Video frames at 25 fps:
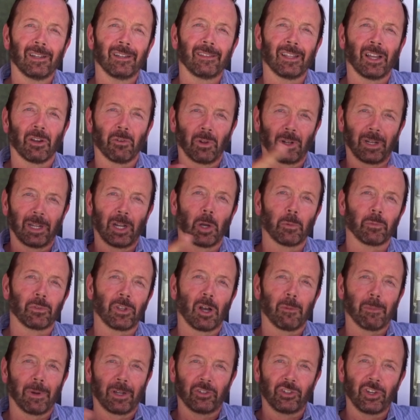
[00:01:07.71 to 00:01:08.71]
That really helps
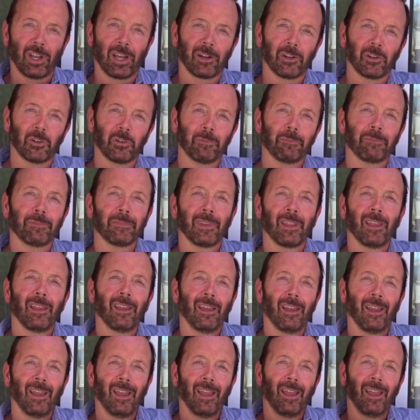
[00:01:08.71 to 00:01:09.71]
out my channel,
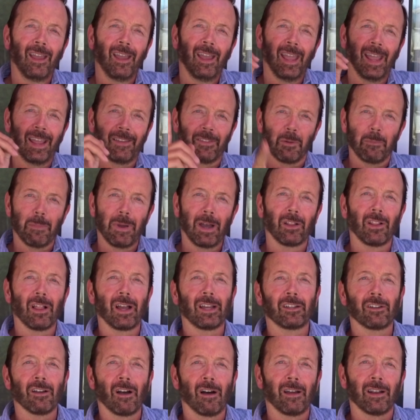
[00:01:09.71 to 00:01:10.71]
and the bell
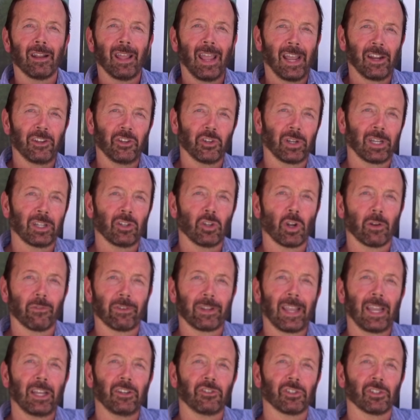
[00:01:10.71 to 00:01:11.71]
icon, and you'll get
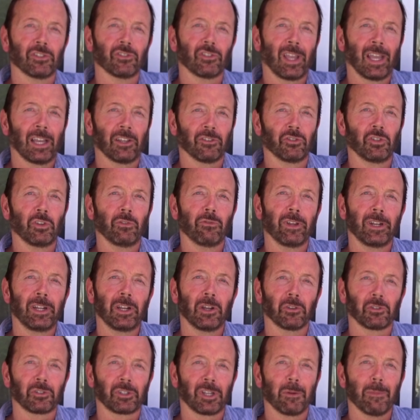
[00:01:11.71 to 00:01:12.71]
notifications as new
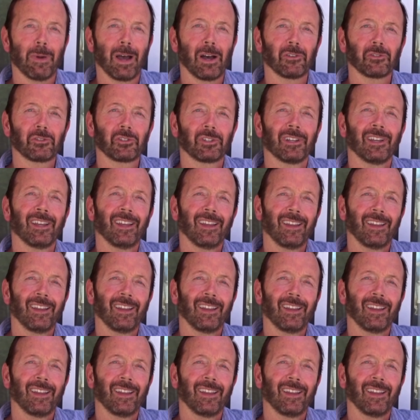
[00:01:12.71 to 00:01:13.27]
videos come out.